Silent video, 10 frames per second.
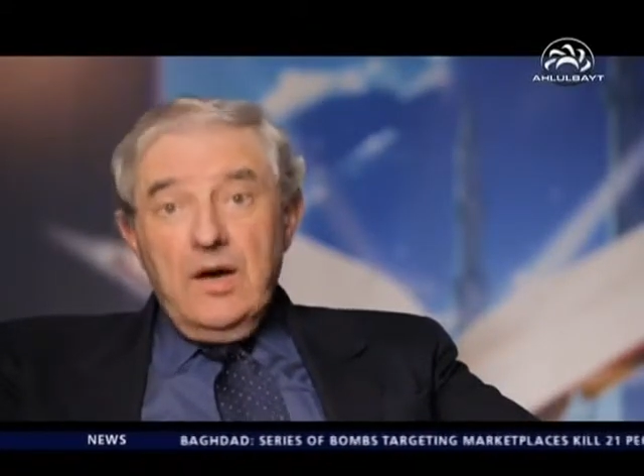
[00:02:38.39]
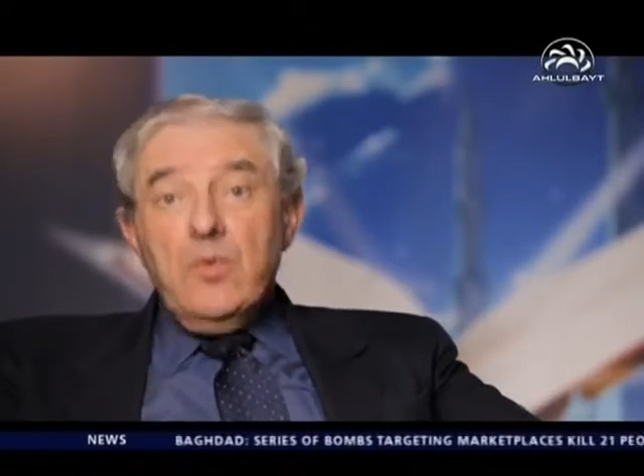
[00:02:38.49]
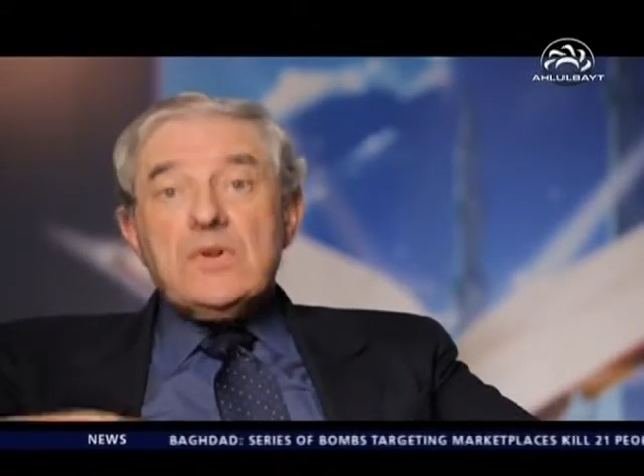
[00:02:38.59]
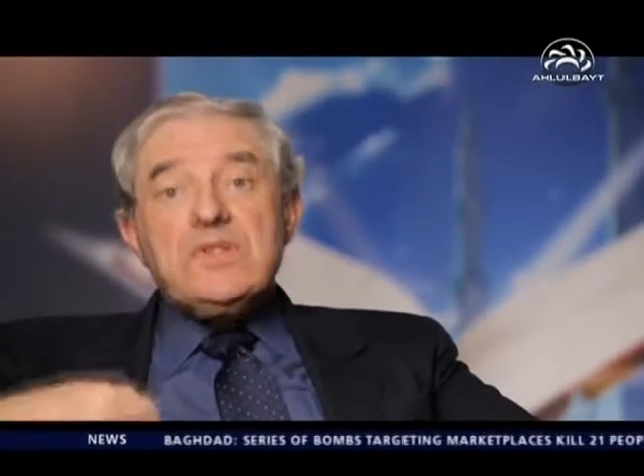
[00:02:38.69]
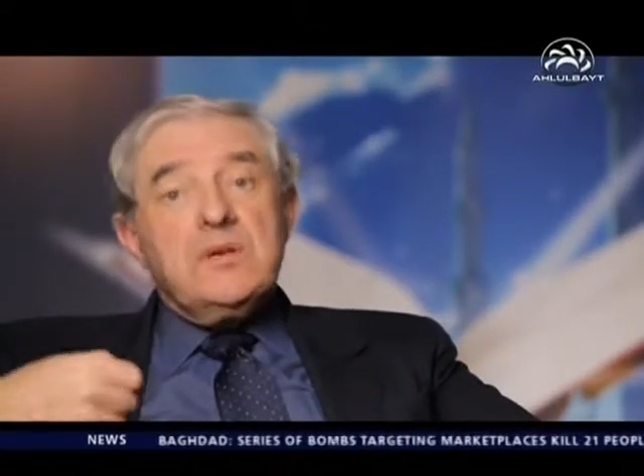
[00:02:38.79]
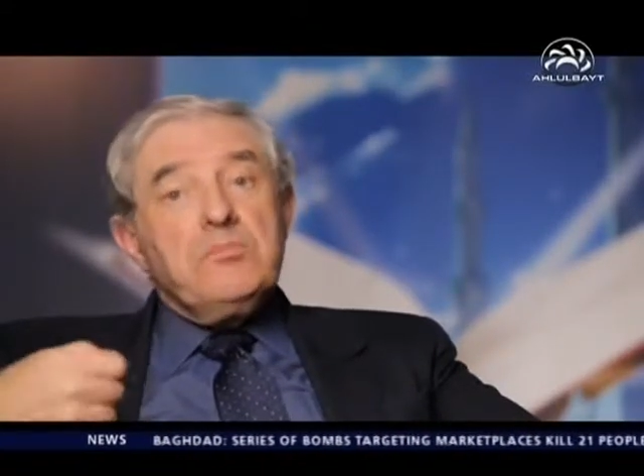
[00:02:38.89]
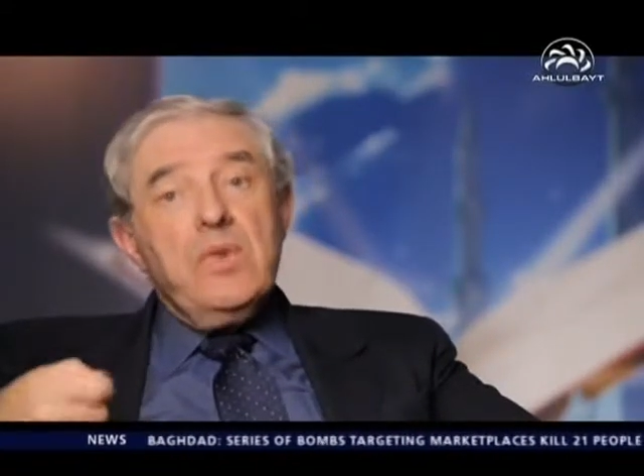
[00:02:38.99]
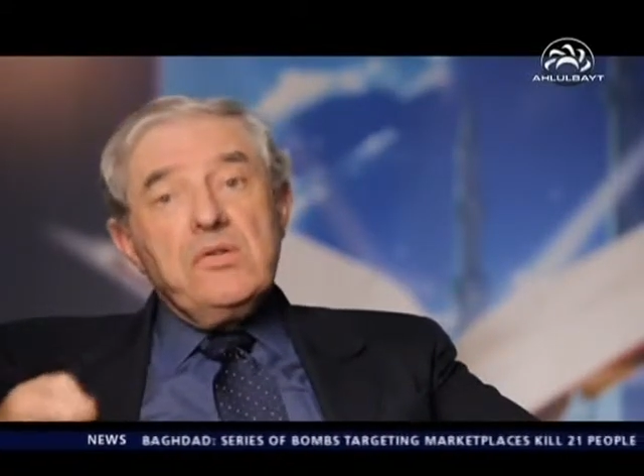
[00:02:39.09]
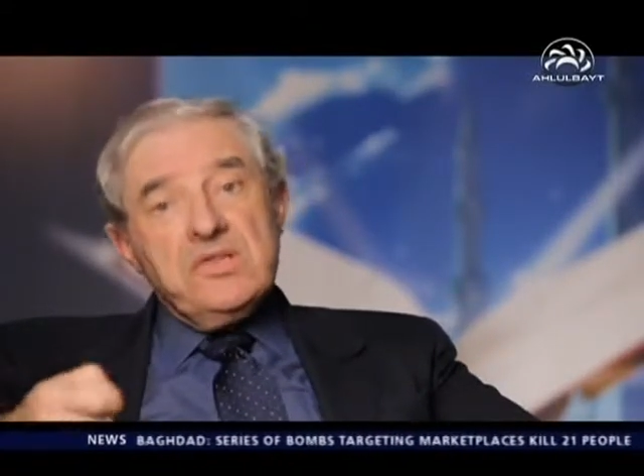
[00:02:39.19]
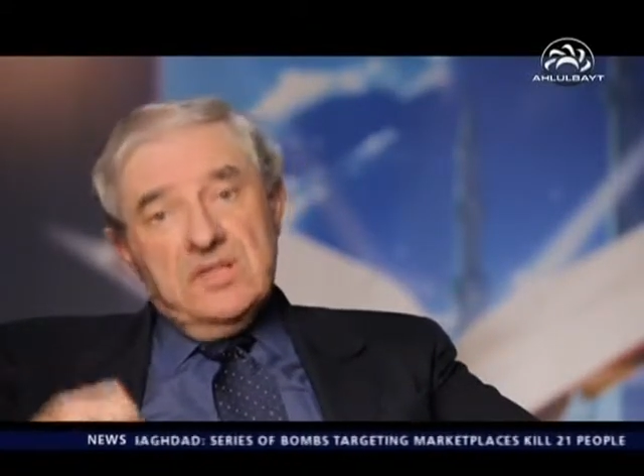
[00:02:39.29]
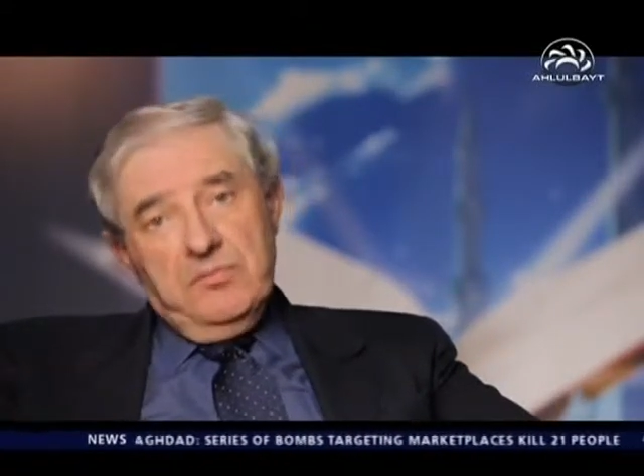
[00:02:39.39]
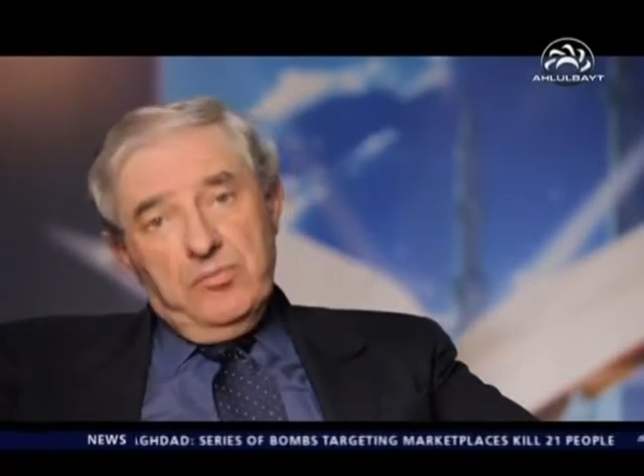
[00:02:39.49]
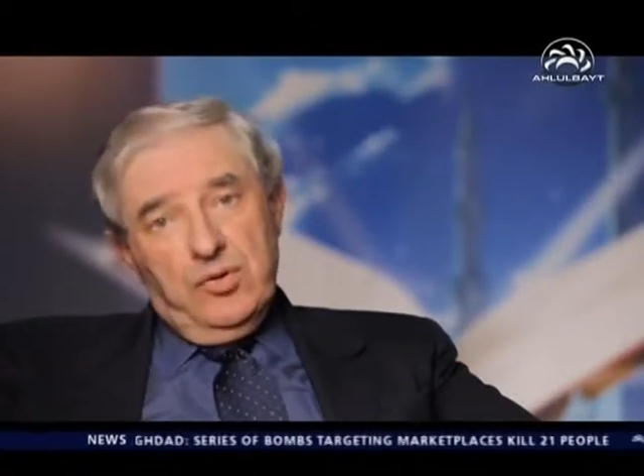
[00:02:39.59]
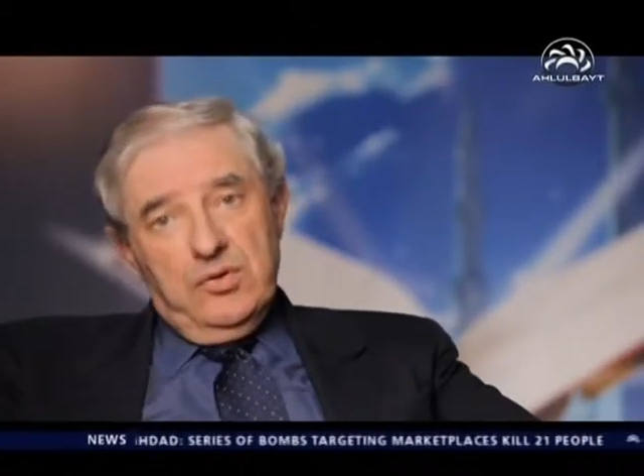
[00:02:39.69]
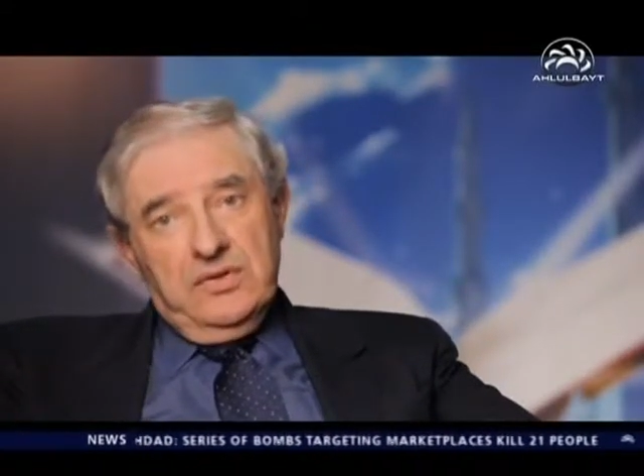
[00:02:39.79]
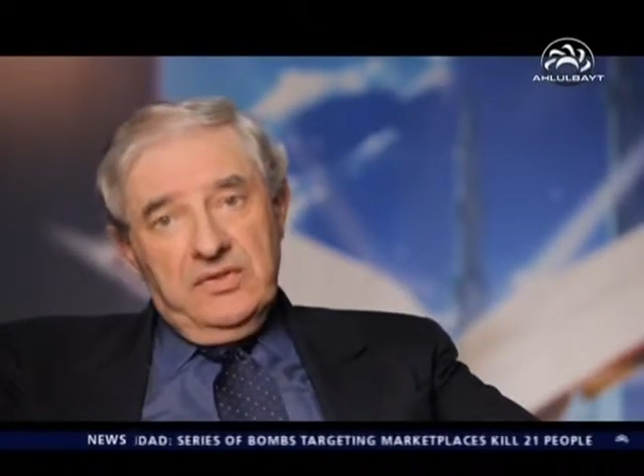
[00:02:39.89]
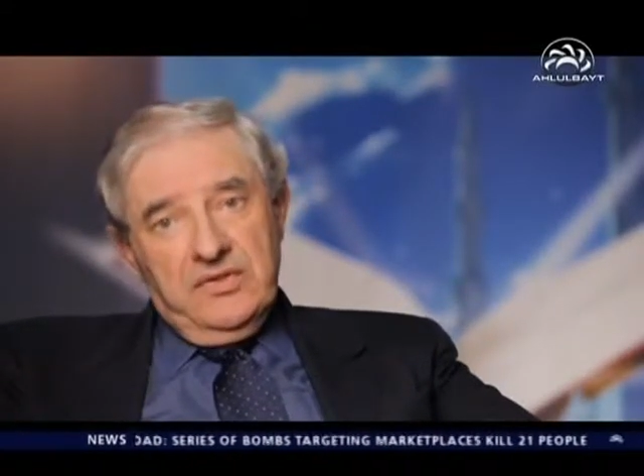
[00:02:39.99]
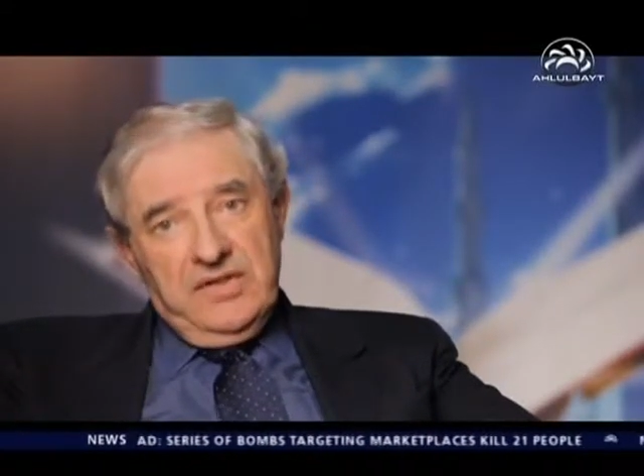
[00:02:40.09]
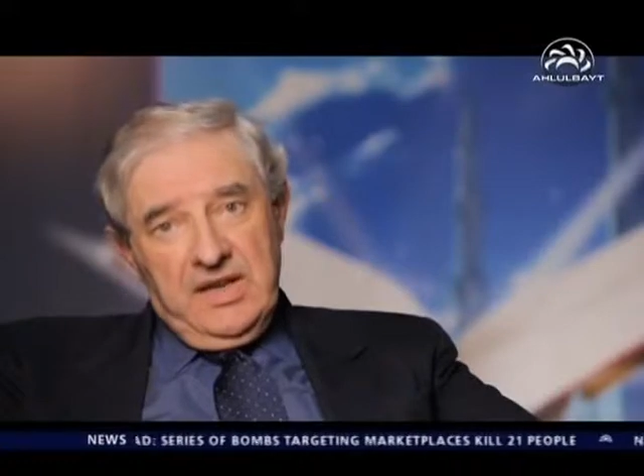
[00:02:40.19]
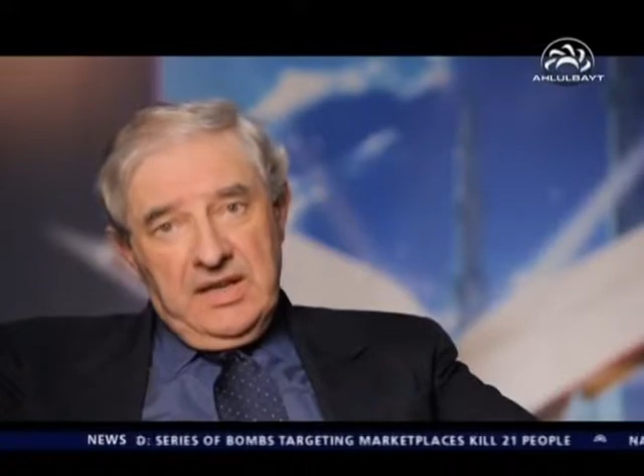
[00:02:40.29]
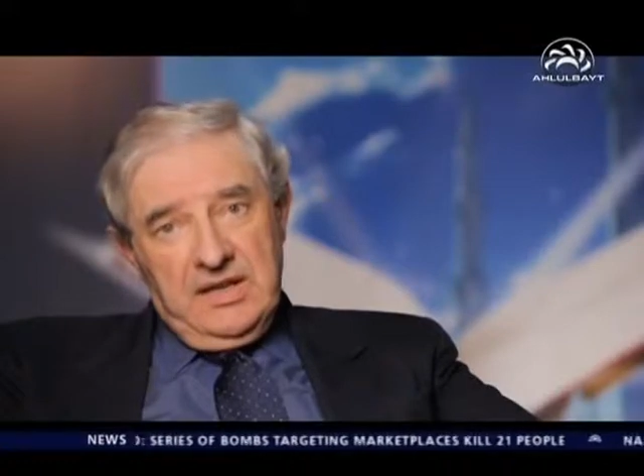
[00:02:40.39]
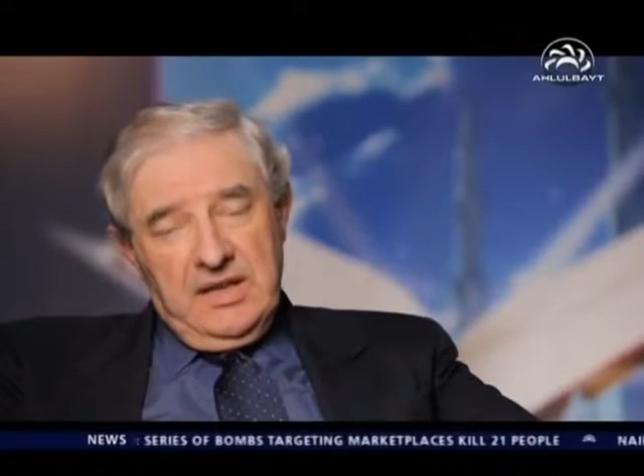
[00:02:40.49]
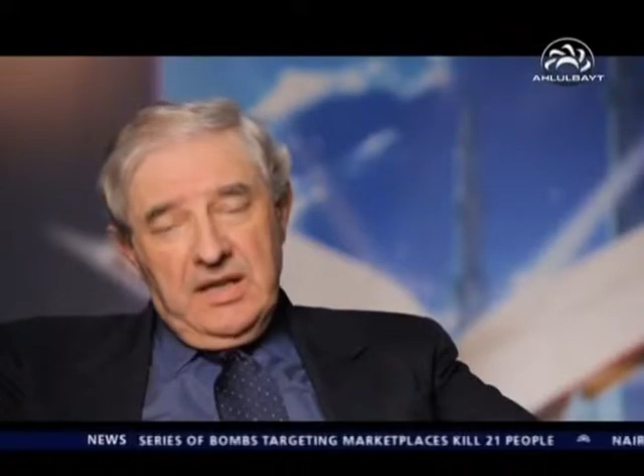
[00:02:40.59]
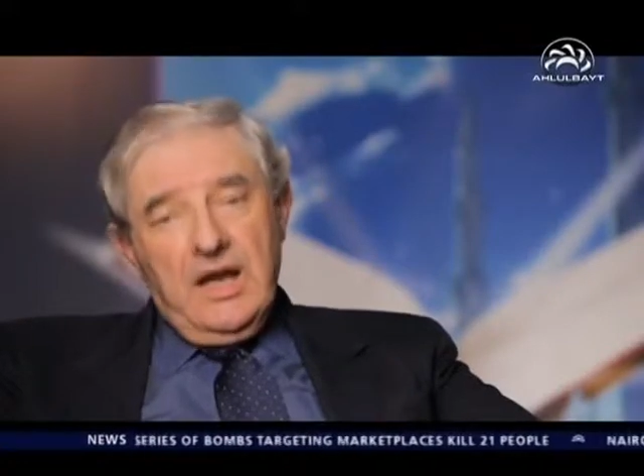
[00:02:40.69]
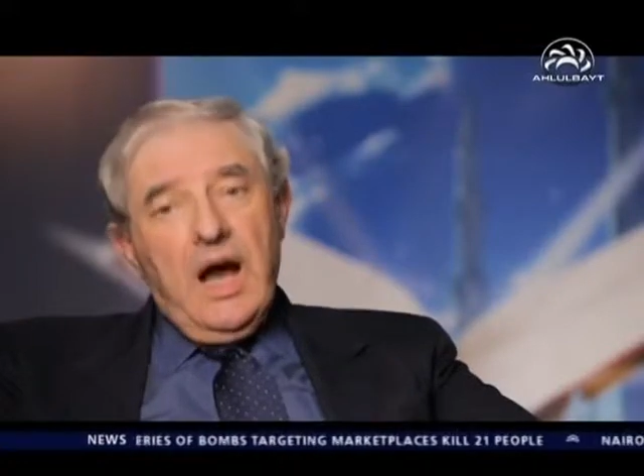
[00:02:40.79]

was the most important thing